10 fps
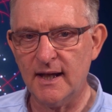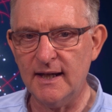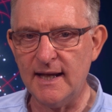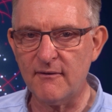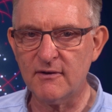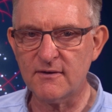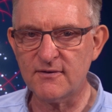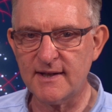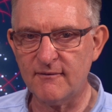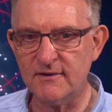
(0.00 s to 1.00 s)
11 of
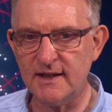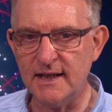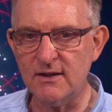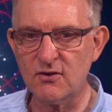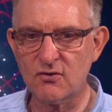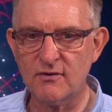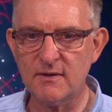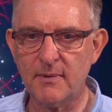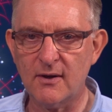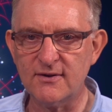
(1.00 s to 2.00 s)
17
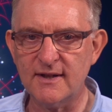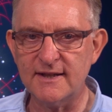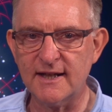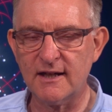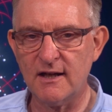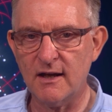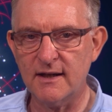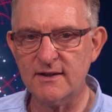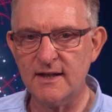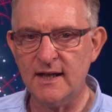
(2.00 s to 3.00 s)
industries posted
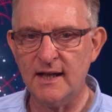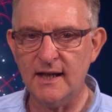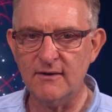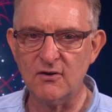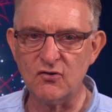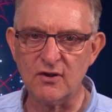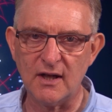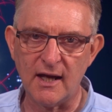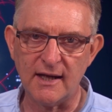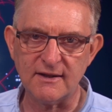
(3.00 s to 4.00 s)
declines in the
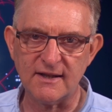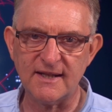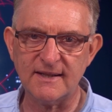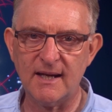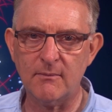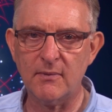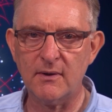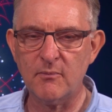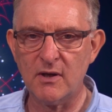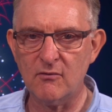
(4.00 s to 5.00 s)
July to
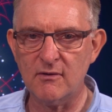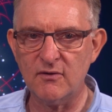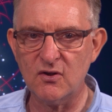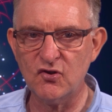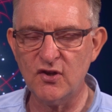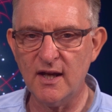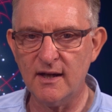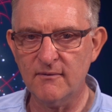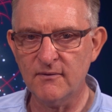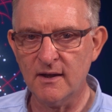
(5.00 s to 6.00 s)
September period this
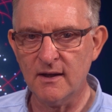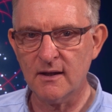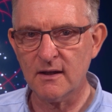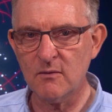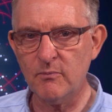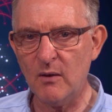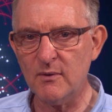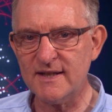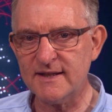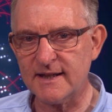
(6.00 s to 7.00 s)
year, compared
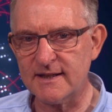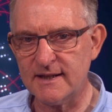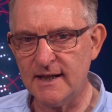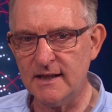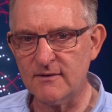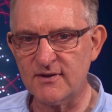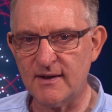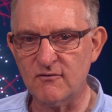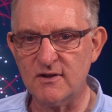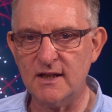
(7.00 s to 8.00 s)
with 16 of
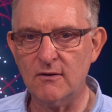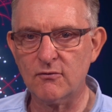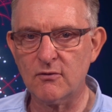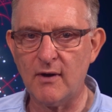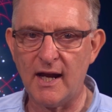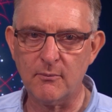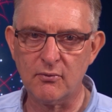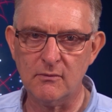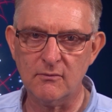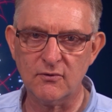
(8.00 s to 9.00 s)
17 through
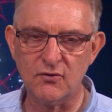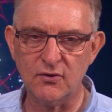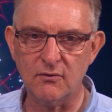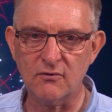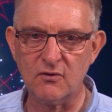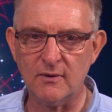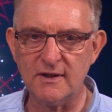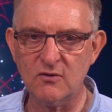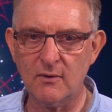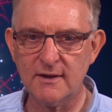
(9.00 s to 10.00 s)
April to June
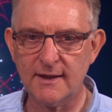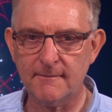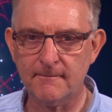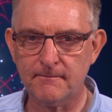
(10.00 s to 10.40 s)
2020.